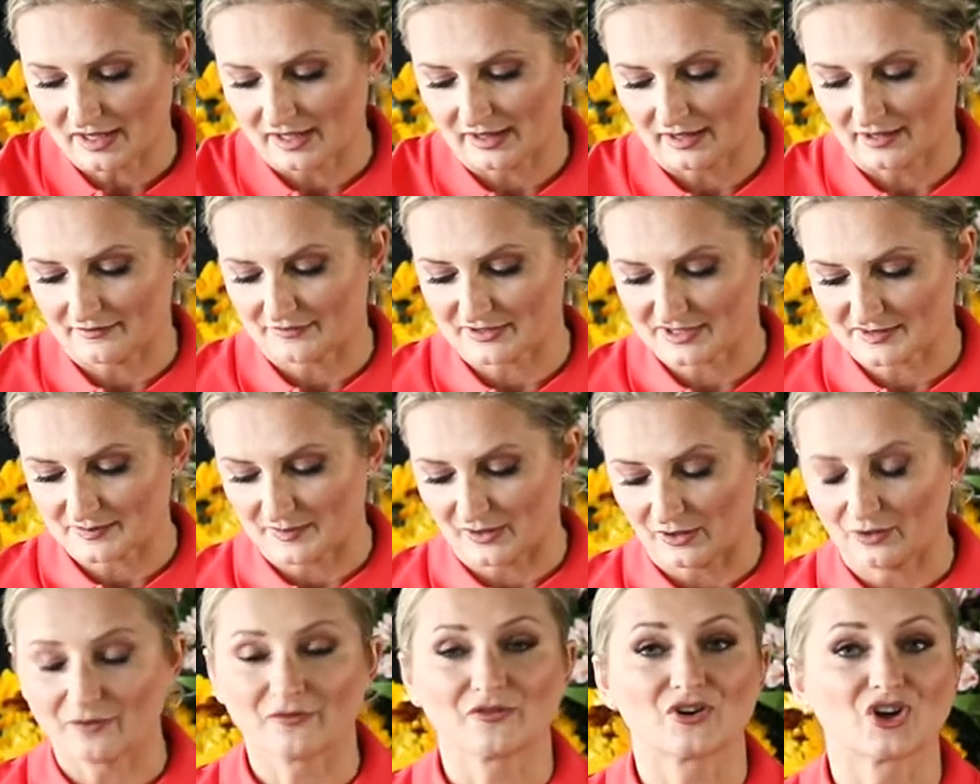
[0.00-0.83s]
I love the
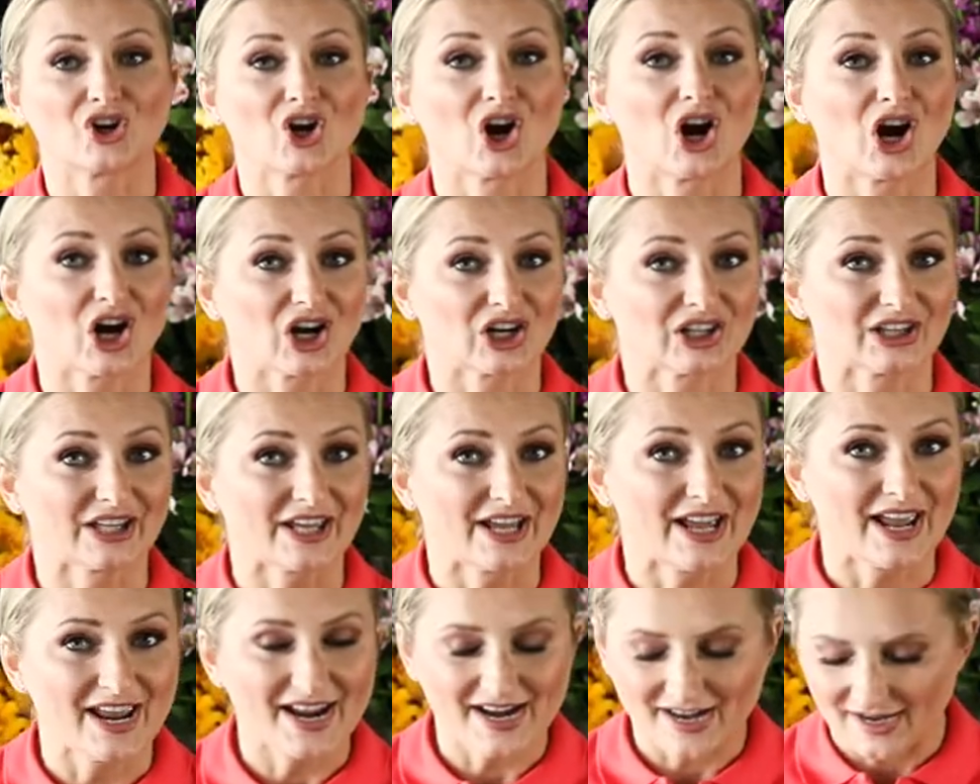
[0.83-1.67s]
smell of
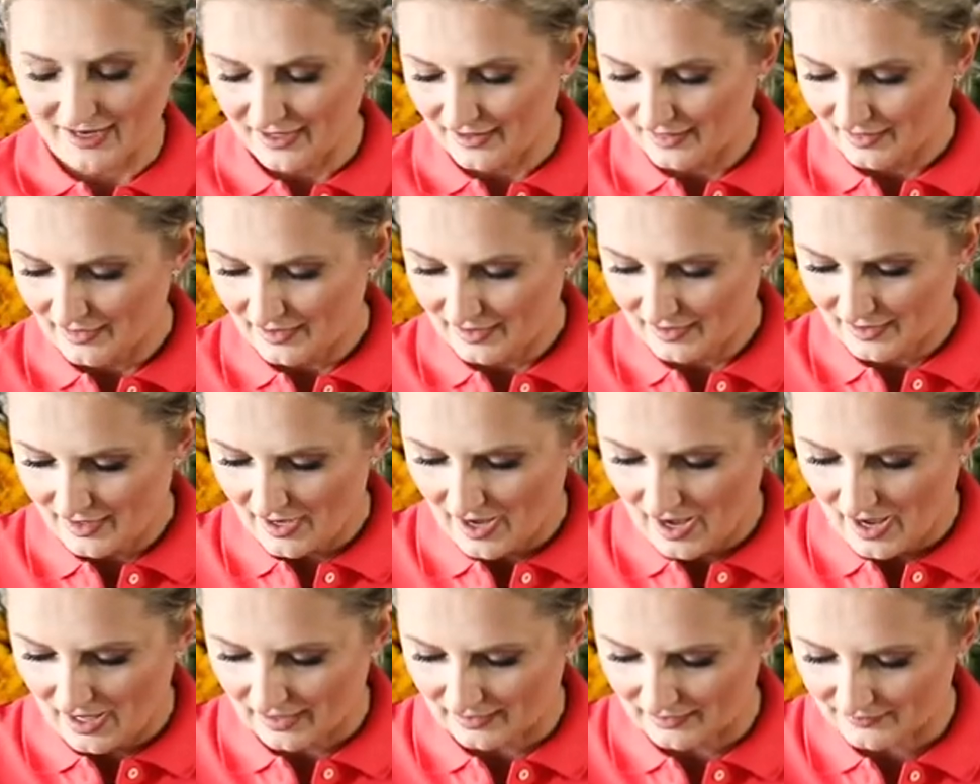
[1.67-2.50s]
garlic.
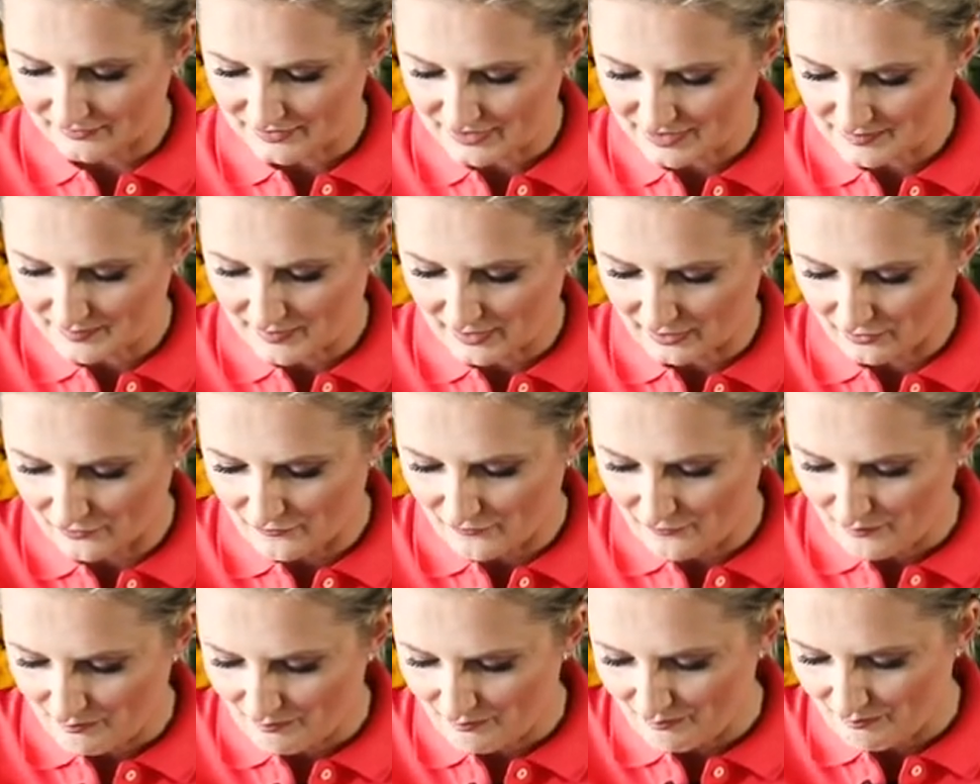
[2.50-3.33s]
I love the smell of
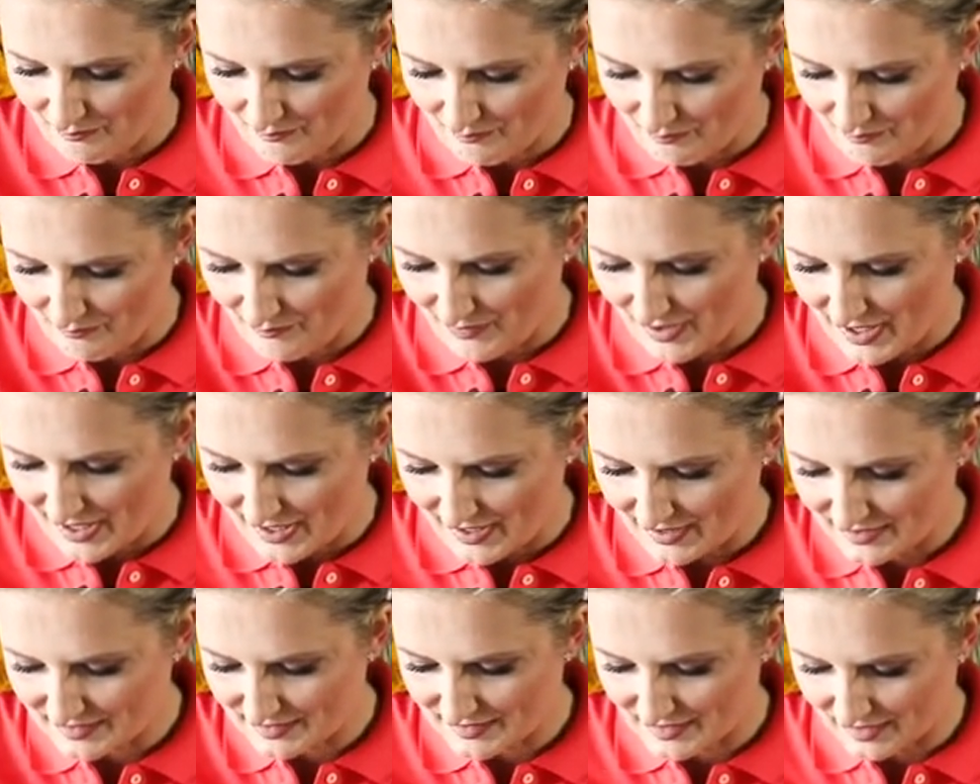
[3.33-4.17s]

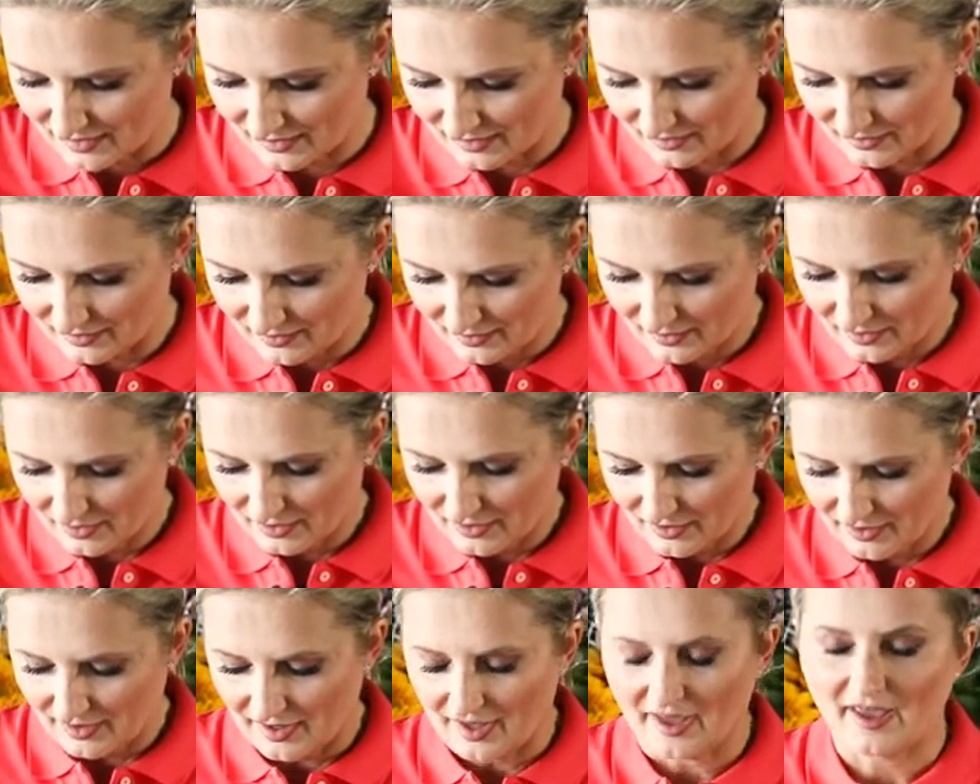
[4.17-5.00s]
basil.
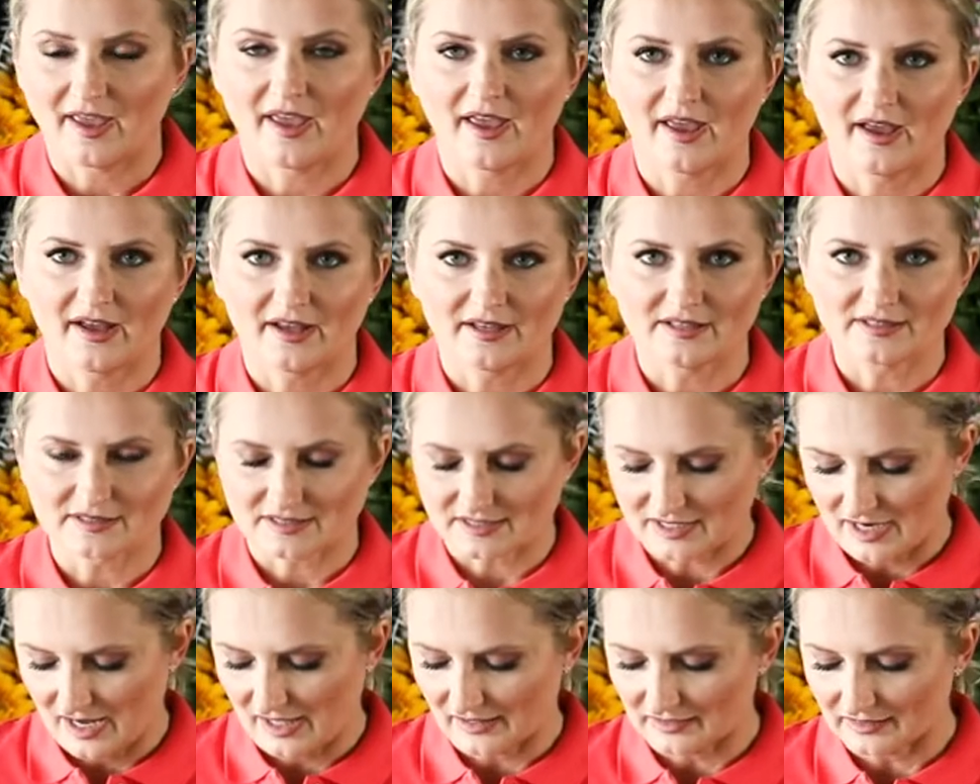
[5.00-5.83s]
And
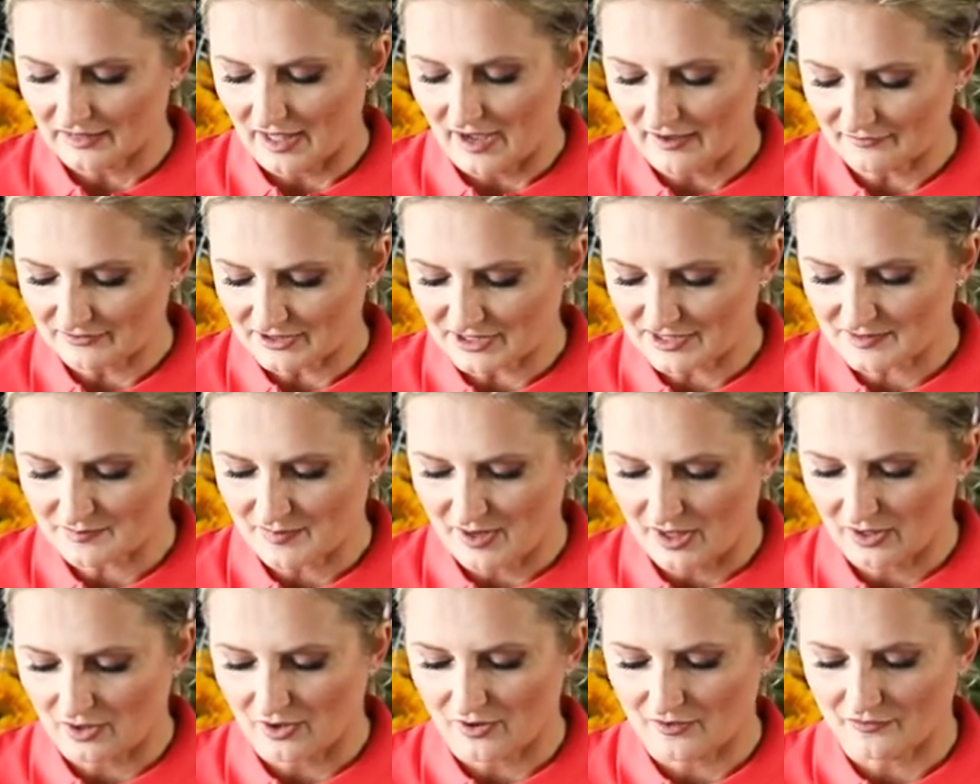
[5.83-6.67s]
I love the
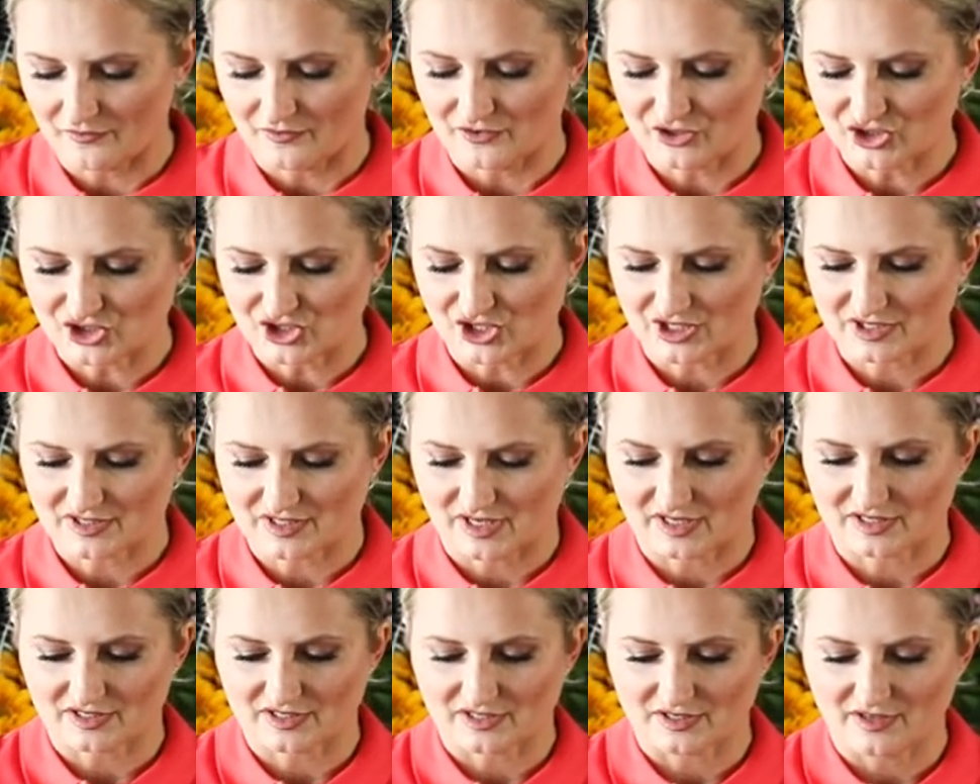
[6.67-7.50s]
smell of just
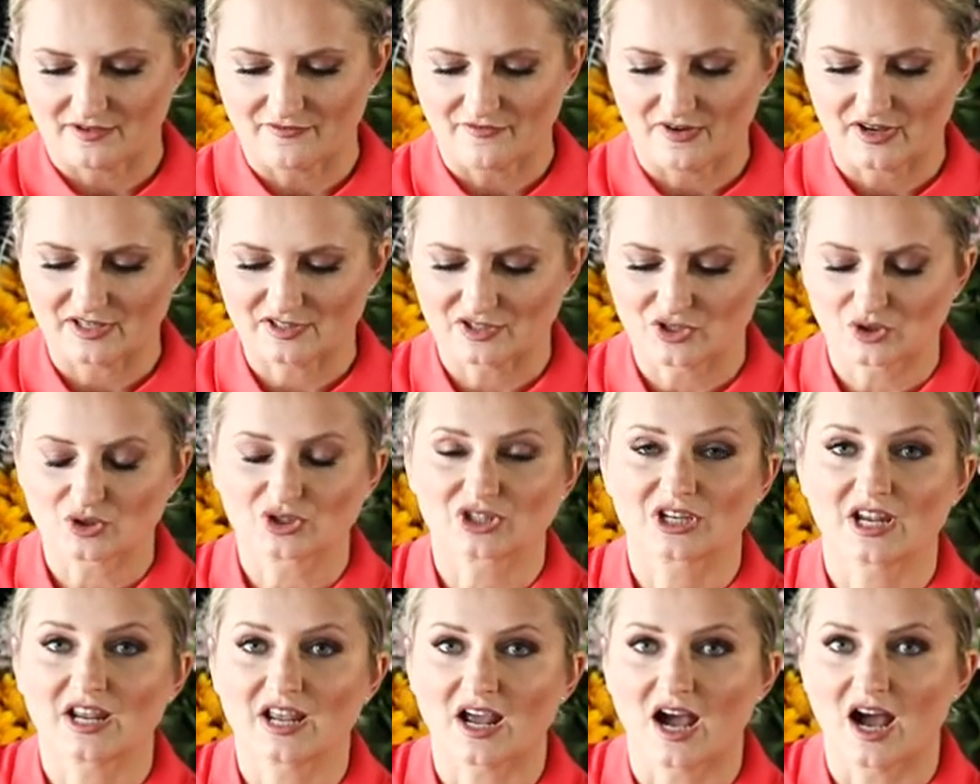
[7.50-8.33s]
like if I
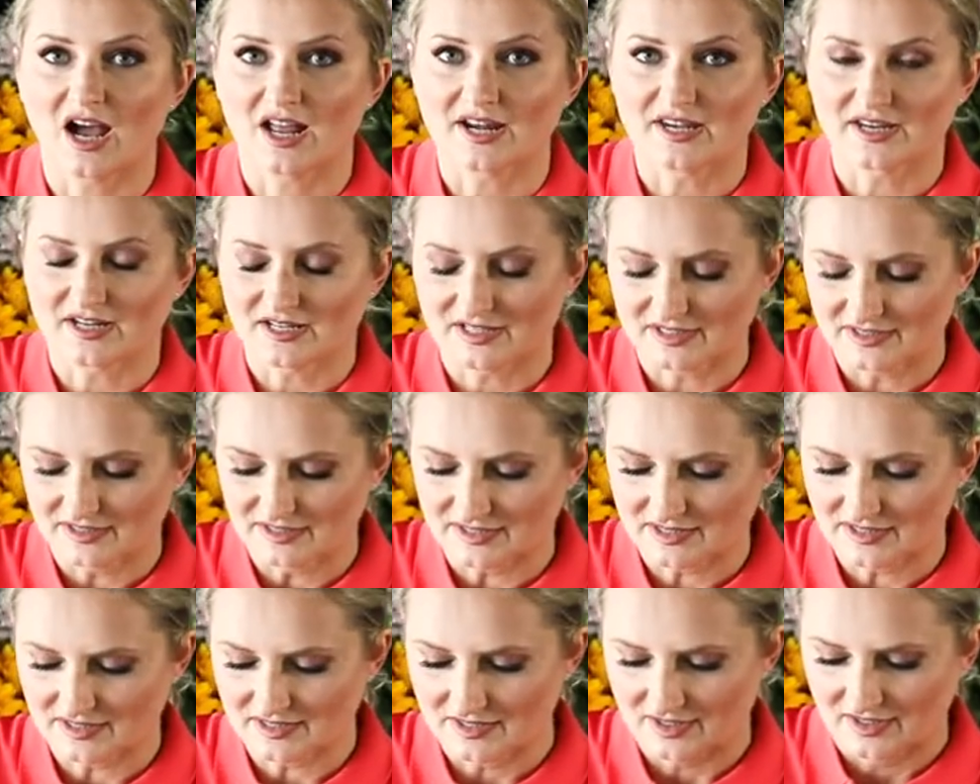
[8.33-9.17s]
saute
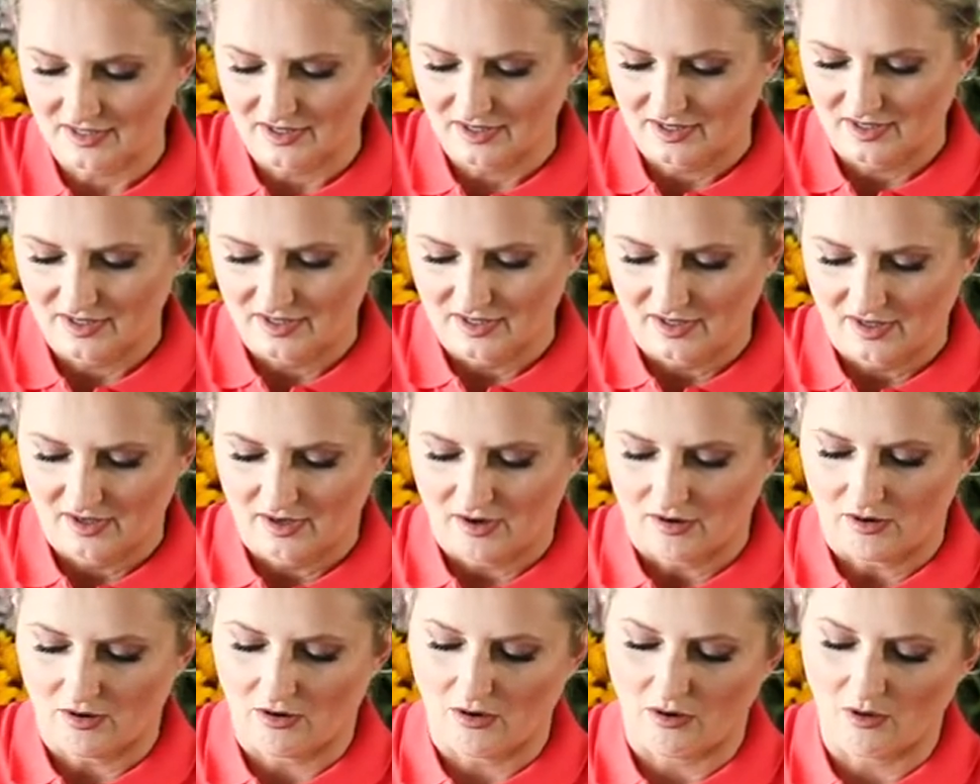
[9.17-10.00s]
onions.
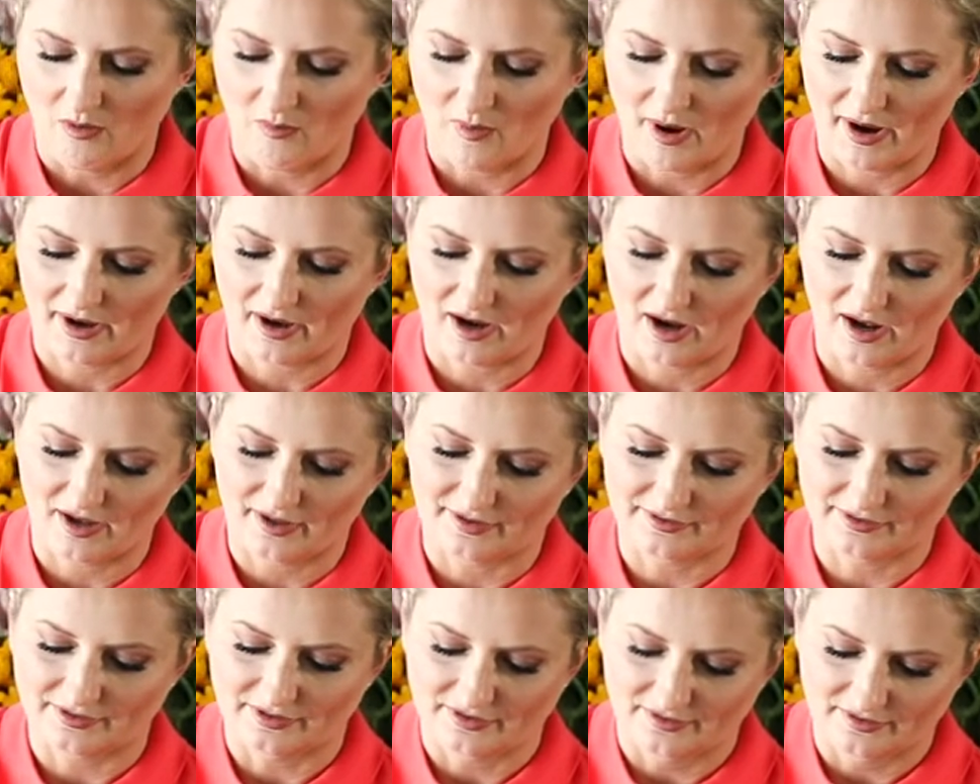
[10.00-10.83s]
Oh my
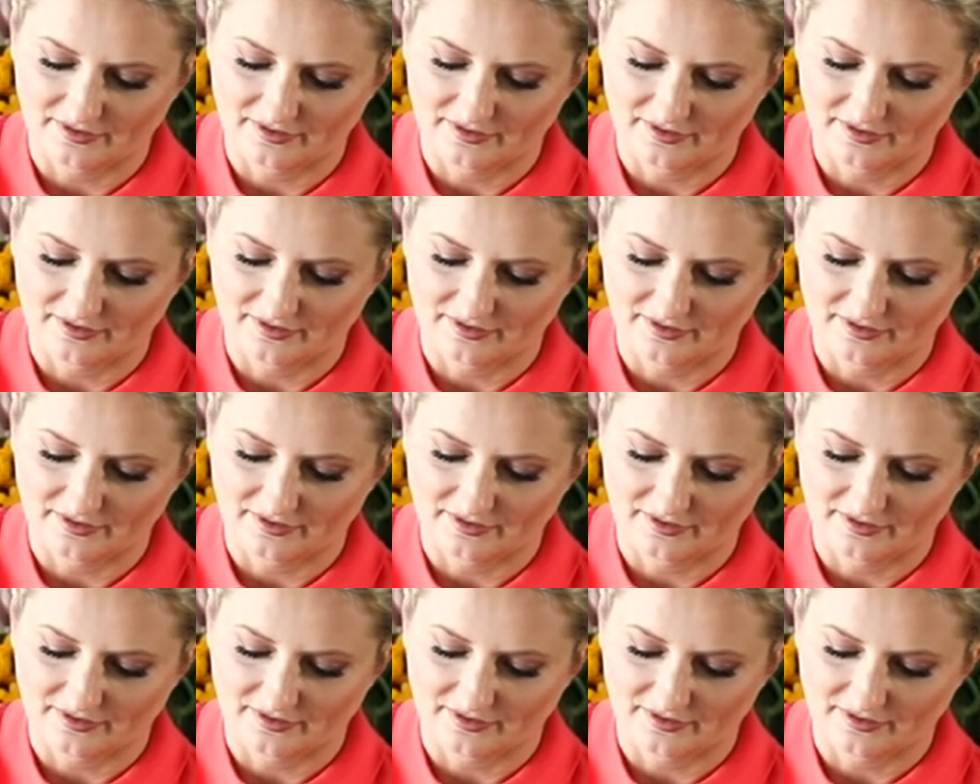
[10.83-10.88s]
God.